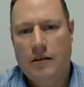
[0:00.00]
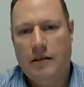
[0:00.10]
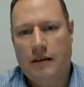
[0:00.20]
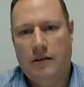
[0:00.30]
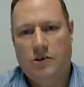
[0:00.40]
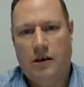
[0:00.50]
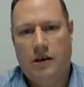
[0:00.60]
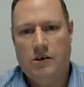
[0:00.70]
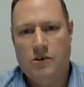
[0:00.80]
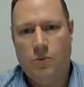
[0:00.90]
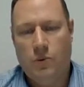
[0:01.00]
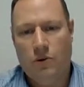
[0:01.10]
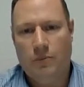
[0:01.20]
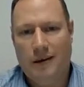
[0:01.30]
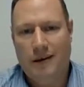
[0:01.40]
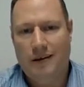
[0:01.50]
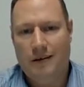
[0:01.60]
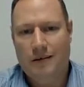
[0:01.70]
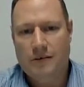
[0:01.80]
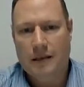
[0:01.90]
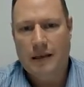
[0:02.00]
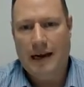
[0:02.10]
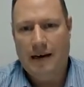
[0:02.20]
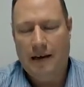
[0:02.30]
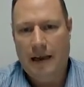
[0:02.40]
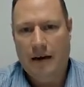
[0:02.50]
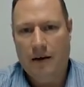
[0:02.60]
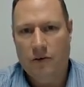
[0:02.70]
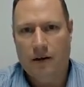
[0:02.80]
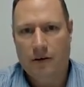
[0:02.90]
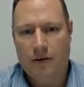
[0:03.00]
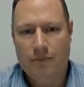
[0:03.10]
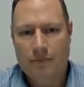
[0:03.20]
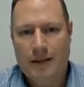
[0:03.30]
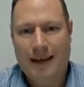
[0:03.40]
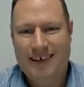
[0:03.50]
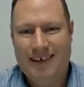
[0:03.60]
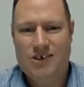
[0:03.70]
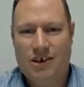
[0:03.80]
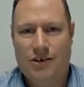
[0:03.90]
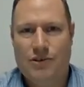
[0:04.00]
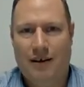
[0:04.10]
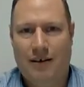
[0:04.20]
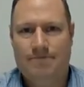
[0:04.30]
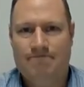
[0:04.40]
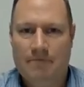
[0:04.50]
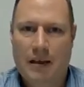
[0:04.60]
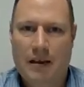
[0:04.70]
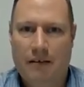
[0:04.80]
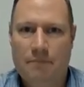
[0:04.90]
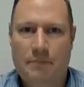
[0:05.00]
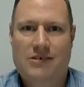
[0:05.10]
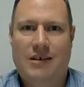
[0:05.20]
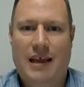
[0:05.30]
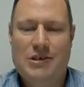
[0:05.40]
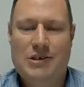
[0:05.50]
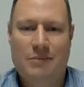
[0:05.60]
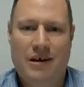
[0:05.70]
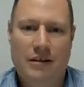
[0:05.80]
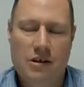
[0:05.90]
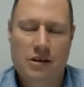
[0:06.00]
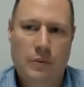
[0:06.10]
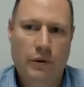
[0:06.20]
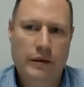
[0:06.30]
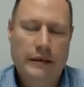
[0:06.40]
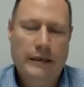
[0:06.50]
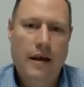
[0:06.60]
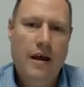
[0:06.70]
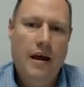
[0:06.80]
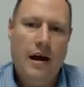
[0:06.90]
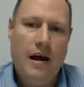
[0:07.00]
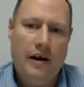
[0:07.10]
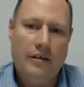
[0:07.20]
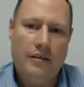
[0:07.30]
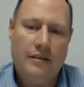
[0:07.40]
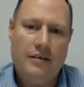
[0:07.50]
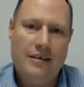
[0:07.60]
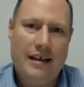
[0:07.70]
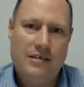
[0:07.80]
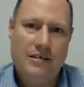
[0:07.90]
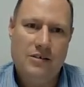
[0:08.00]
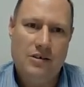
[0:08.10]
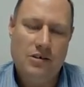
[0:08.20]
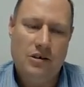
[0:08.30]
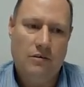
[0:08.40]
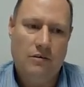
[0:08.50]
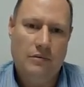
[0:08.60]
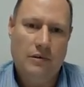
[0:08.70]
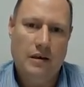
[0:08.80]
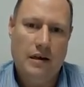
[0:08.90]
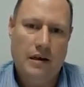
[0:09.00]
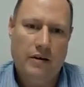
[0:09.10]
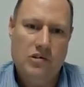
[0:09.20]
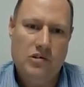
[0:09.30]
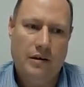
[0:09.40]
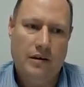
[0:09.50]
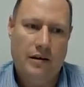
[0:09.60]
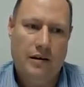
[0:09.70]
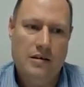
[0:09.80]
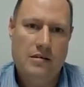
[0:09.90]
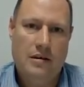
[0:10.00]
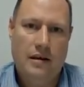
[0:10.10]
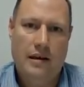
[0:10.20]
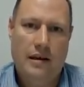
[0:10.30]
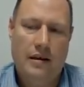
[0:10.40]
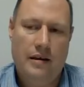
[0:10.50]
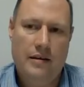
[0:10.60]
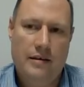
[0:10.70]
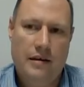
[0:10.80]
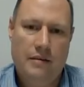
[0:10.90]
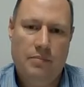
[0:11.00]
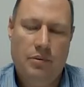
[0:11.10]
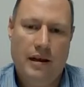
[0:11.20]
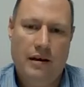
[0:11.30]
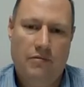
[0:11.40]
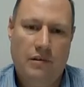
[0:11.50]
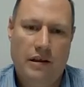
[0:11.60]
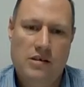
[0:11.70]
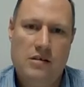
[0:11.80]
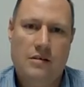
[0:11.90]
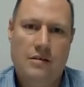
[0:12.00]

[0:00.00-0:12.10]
that the changes will be delayed again, although that is just our best estimate at this point. I note that the Tax Institute of Australia yesterday put out a release